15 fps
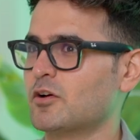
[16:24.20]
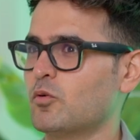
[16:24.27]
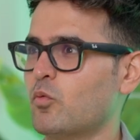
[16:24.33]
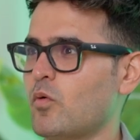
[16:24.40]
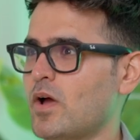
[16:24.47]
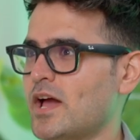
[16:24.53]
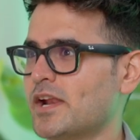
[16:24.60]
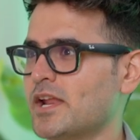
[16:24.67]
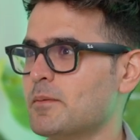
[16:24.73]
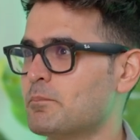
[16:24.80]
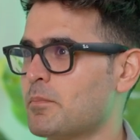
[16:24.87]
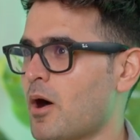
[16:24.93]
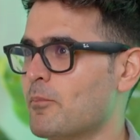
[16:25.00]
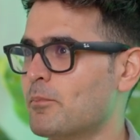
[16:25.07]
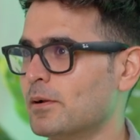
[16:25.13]
a very
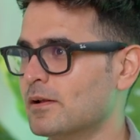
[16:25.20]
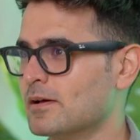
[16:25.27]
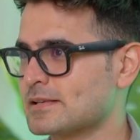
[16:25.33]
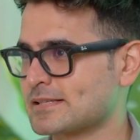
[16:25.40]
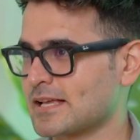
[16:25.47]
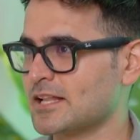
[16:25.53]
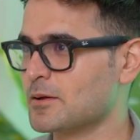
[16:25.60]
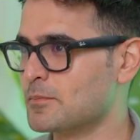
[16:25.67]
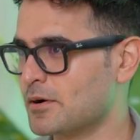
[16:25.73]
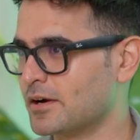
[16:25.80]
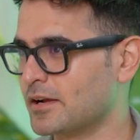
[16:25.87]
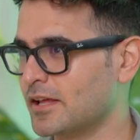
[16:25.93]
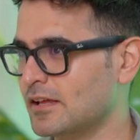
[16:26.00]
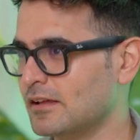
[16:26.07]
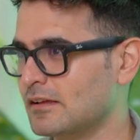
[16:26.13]
popular
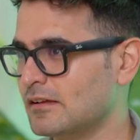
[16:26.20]
celebrity.